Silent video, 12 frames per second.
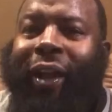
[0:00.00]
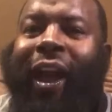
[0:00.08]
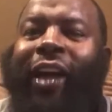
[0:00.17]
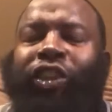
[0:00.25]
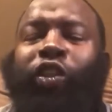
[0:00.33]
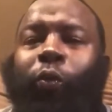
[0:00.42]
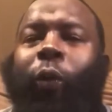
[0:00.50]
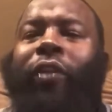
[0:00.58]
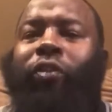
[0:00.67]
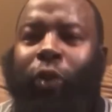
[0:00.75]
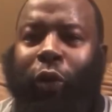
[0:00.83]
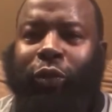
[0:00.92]
Because you
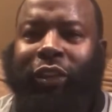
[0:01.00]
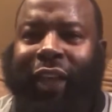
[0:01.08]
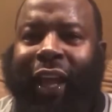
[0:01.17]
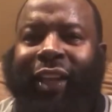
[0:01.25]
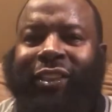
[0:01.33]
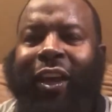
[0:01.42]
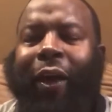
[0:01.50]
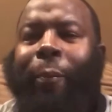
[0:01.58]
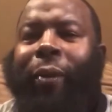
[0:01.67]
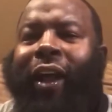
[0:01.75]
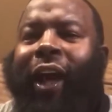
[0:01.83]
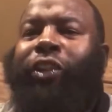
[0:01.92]
went through those things,
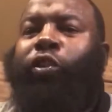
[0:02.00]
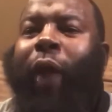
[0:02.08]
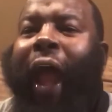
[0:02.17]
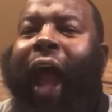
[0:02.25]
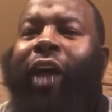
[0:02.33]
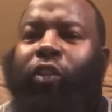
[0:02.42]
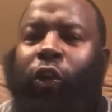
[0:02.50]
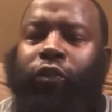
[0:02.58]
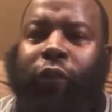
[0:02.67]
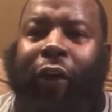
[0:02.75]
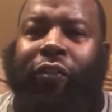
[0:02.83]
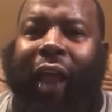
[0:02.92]
because you had those
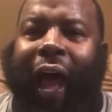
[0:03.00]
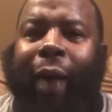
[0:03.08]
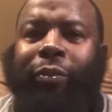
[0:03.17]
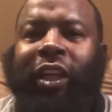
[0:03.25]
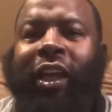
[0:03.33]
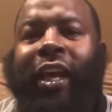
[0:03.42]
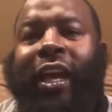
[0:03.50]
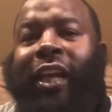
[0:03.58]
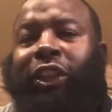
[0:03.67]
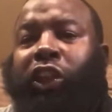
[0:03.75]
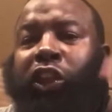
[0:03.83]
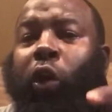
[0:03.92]
rough times,
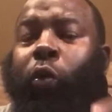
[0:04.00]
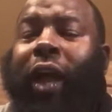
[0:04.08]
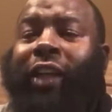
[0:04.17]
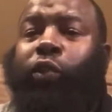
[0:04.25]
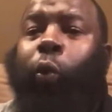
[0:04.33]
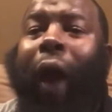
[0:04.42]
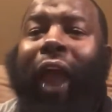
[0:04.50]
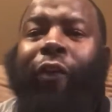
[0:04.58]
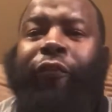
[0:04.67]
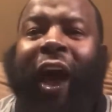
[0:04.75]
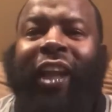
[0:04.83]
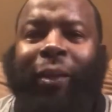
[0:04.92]
it's you that's
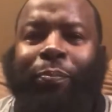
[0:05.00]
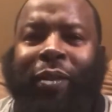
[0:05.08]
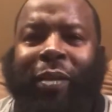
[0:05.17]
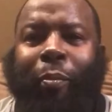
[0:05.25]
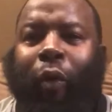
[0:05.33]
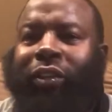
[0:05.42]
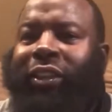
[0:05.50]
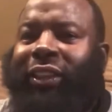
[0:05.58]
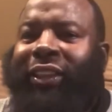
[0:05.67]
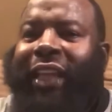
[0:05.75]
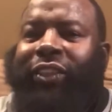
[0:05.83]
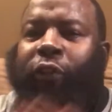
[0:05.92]
qualified to be more
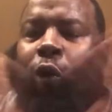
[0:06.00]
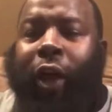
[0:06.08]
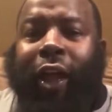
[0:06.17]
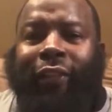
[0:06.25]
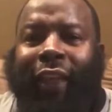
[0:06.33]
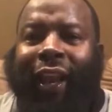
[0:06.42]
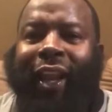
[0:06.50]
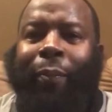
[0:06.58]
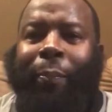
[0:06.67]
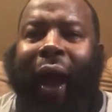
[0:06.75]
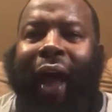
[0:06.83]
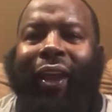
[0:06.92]
successful than
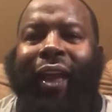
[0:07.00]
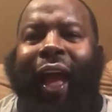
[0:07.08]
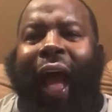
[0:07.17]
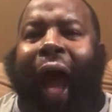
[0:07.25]
anybody.